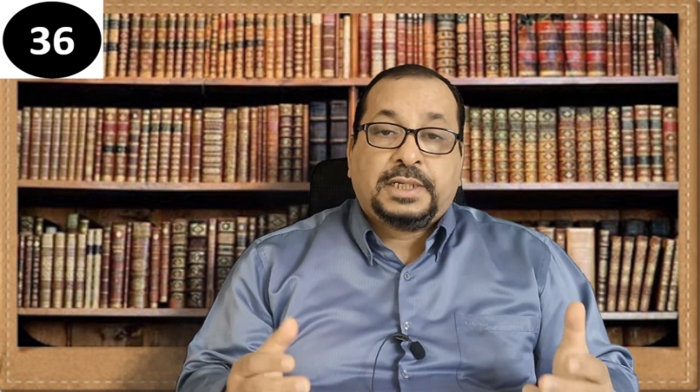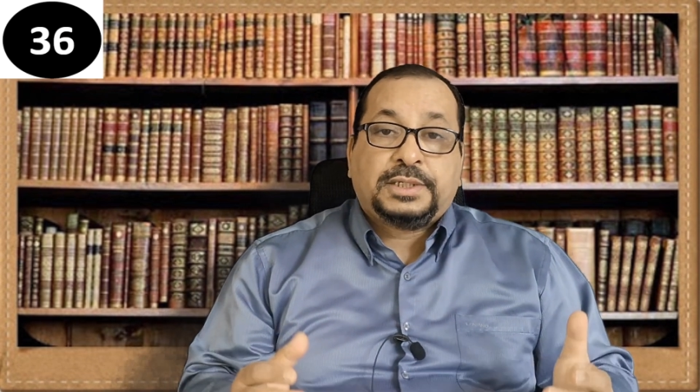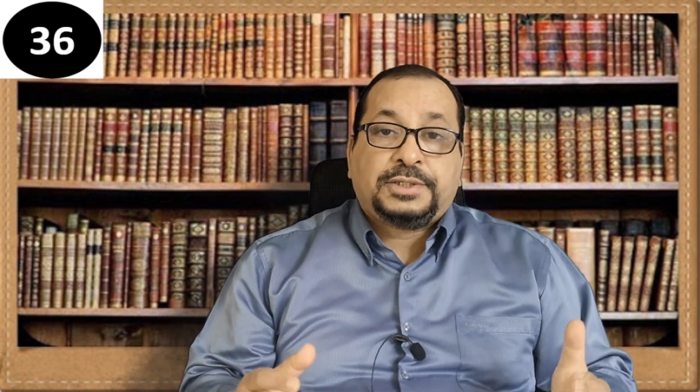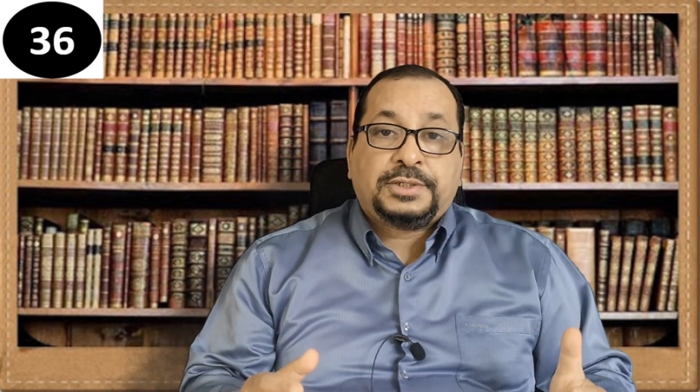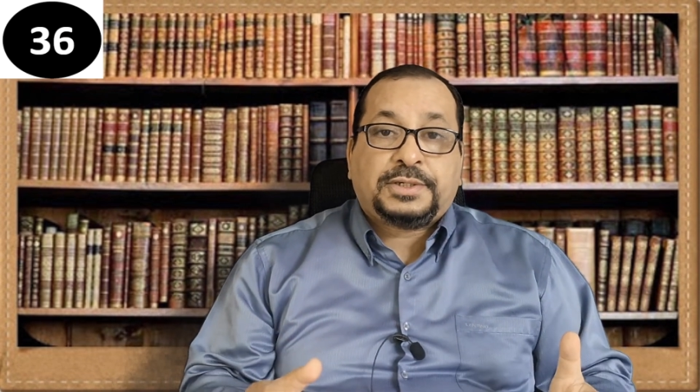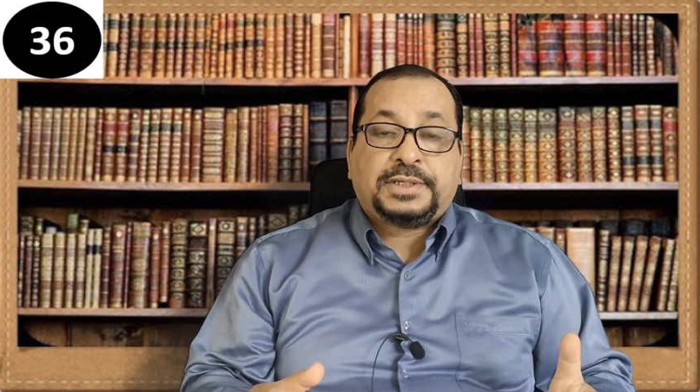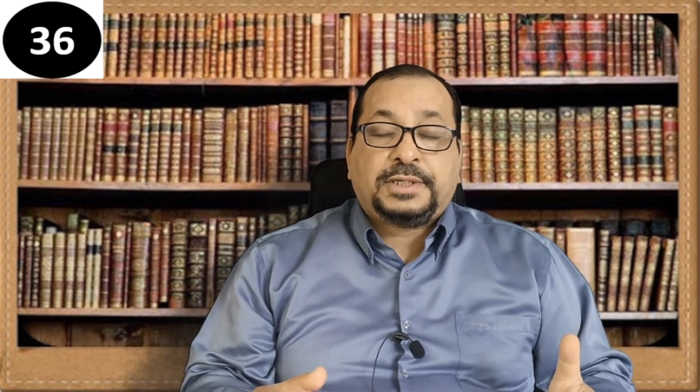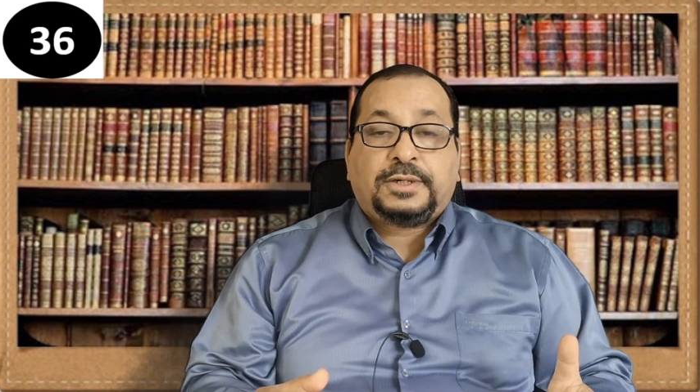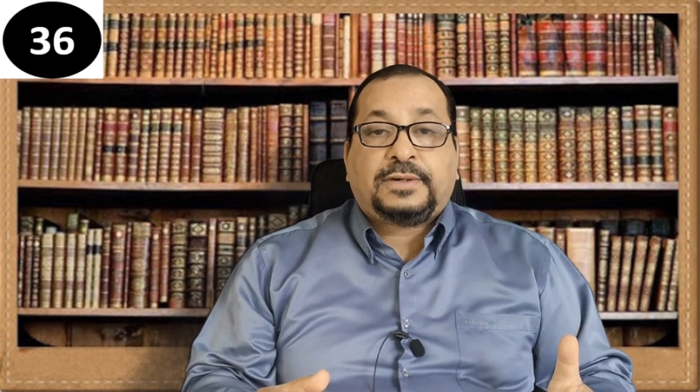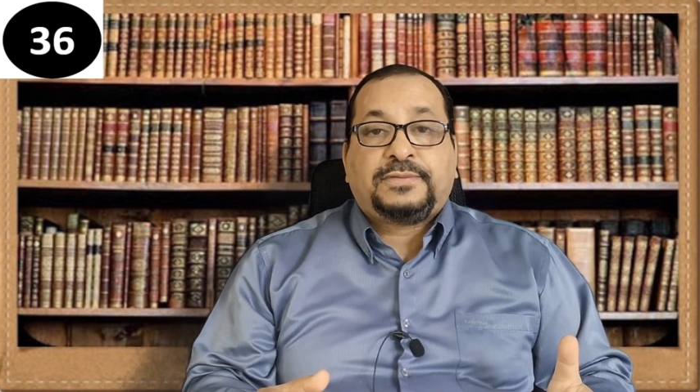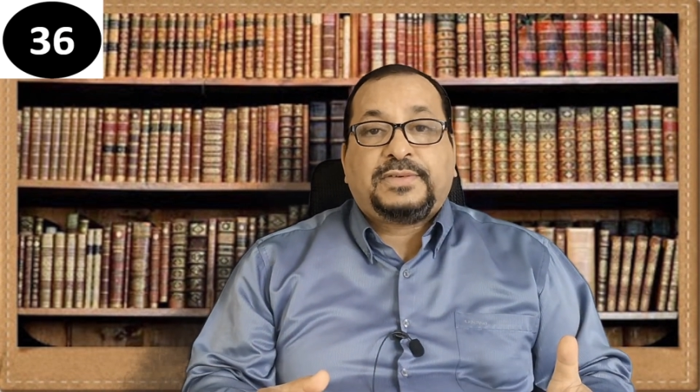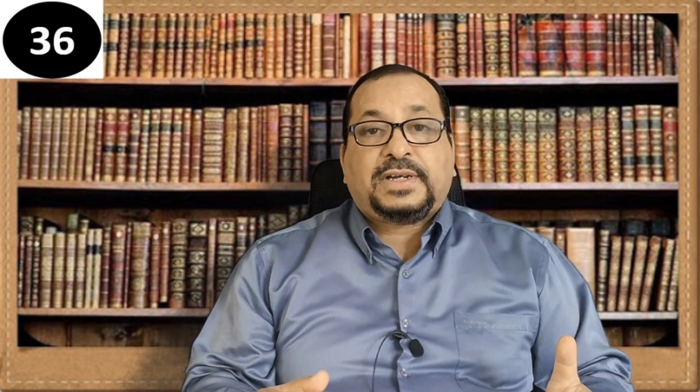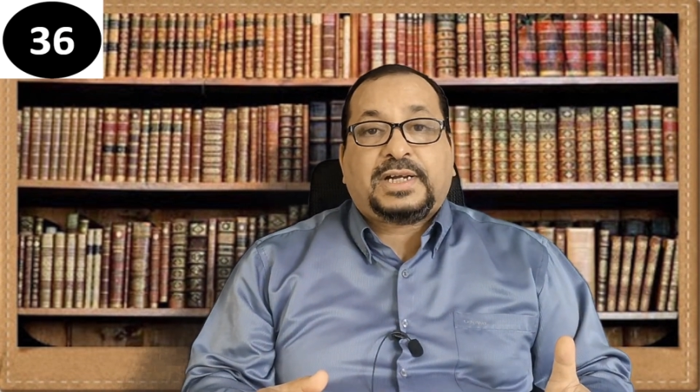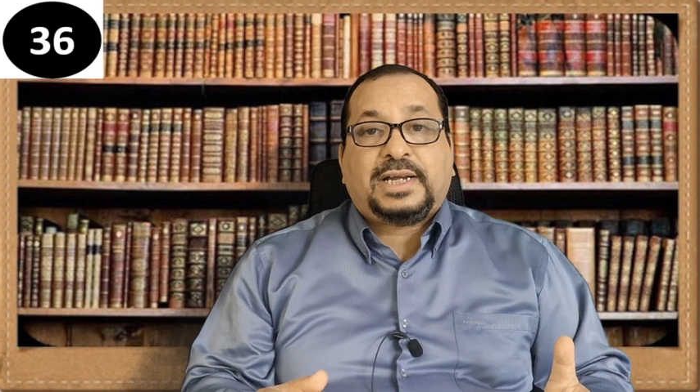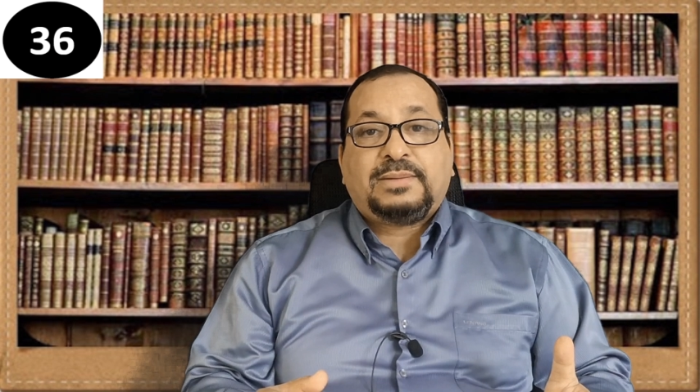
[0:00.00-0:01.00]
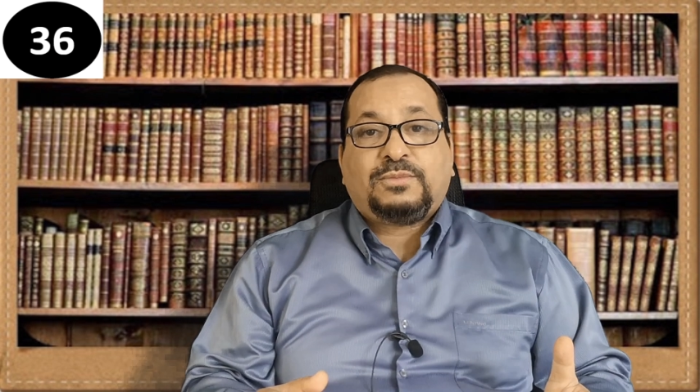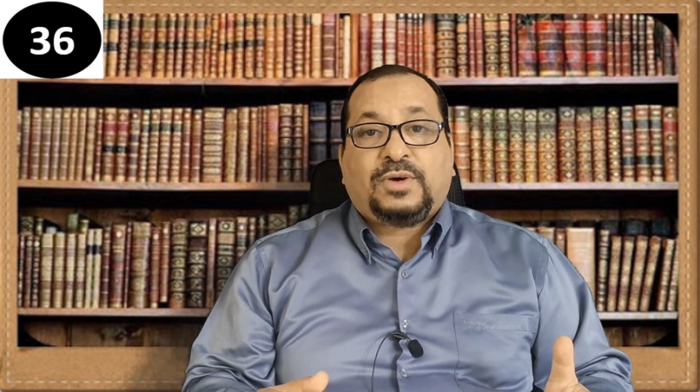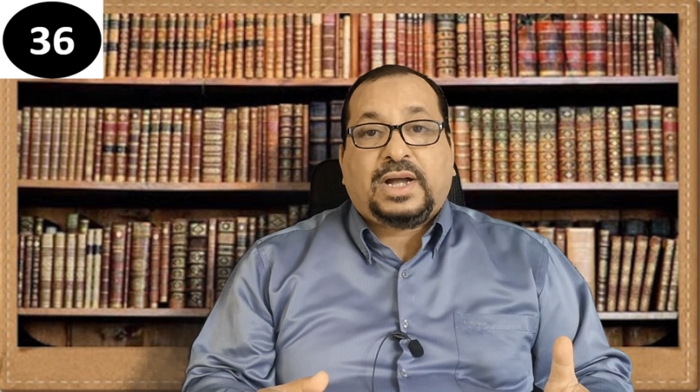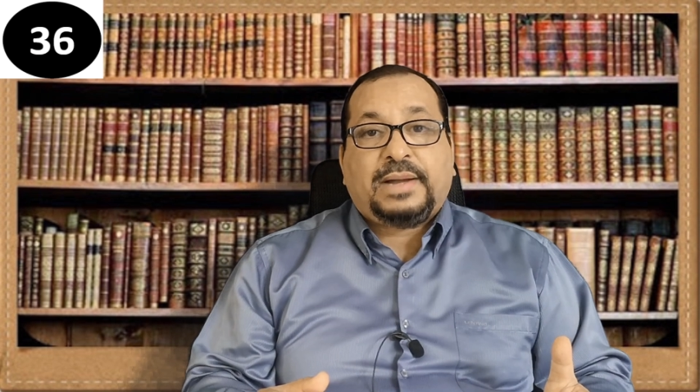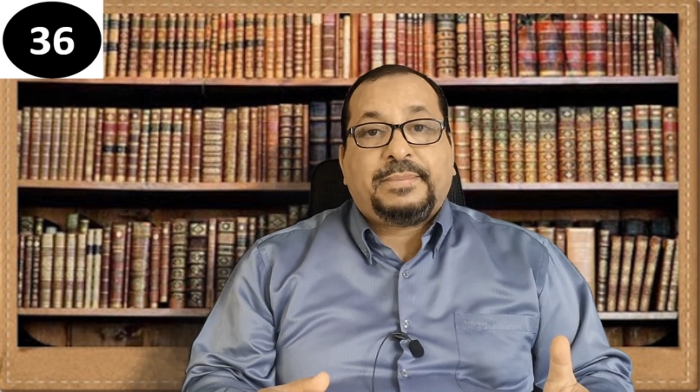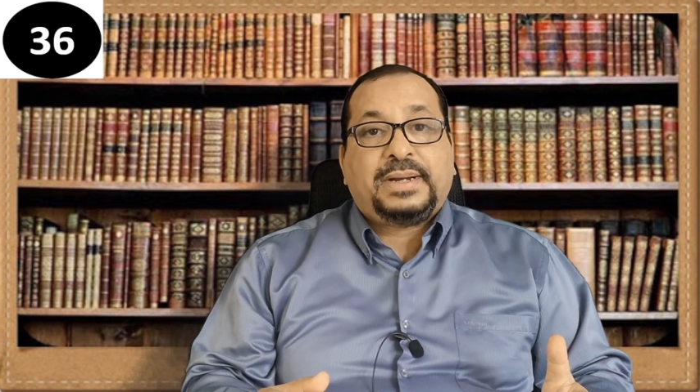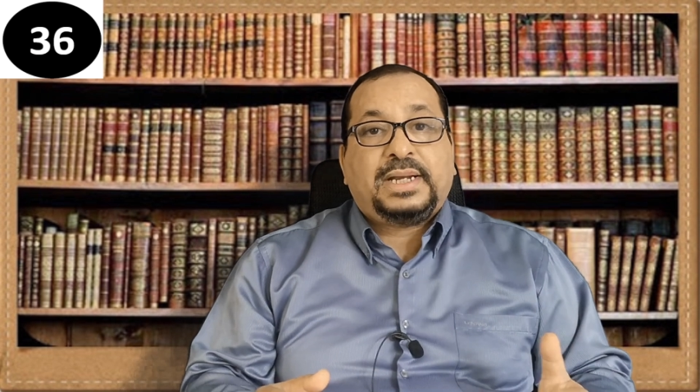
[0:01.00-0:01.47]
journey of Fiqh
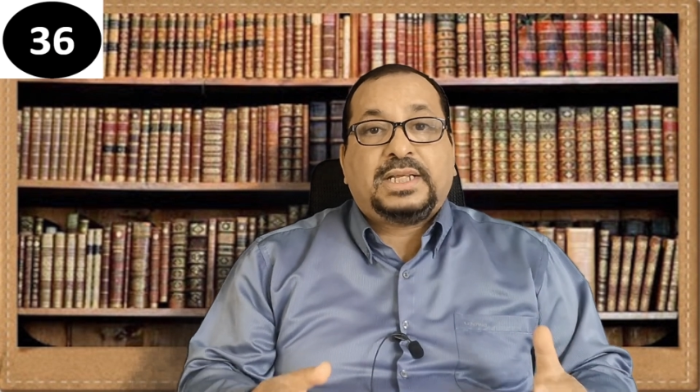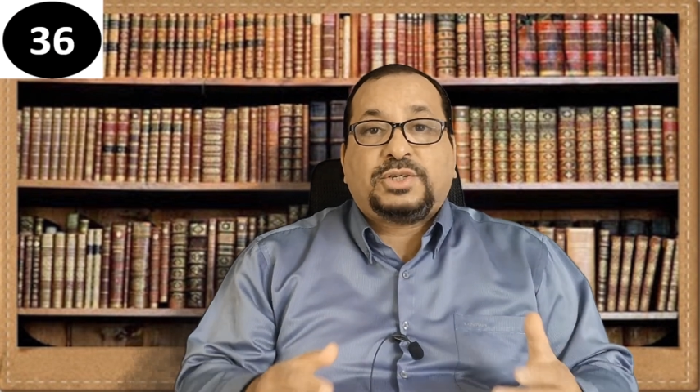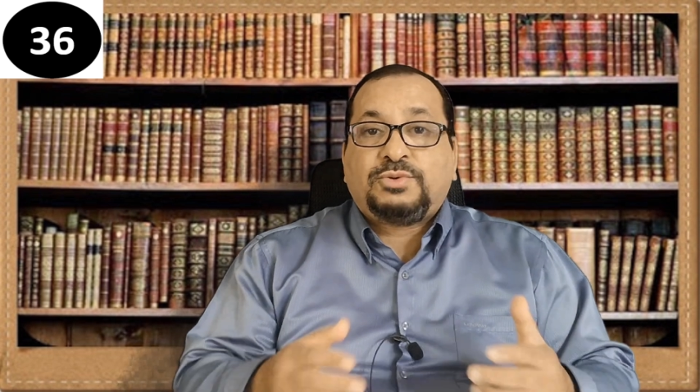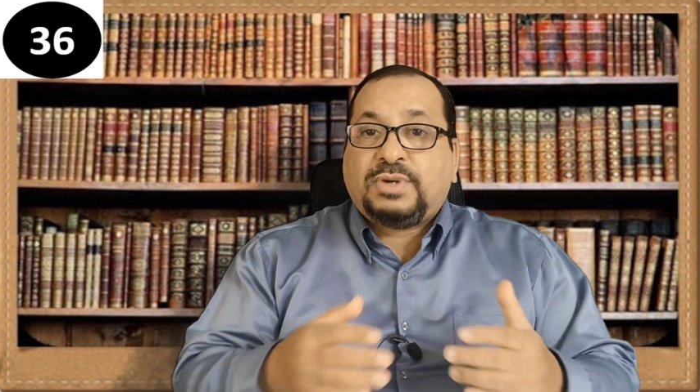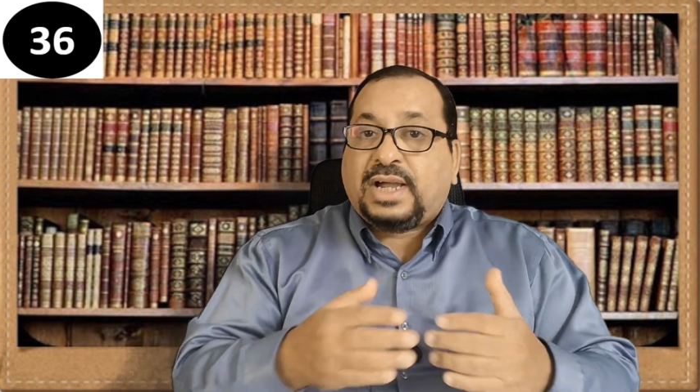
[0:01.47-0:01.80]
al-Muamalat.